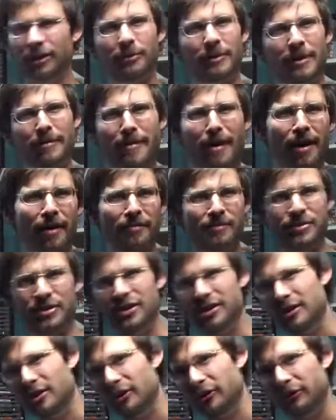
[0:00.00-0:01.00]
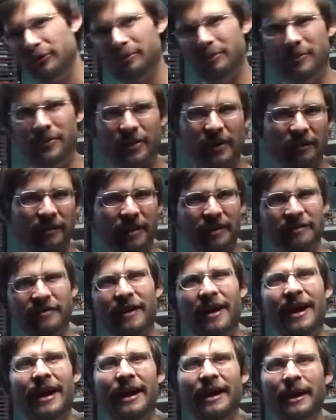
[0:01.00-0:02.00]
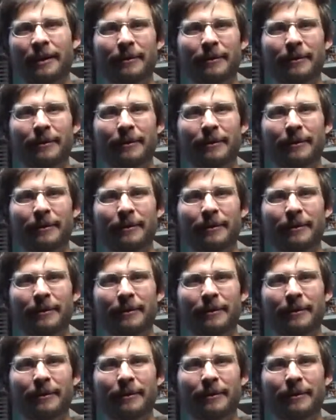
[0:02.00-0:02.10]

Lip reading: My mom, she knows stuff I find.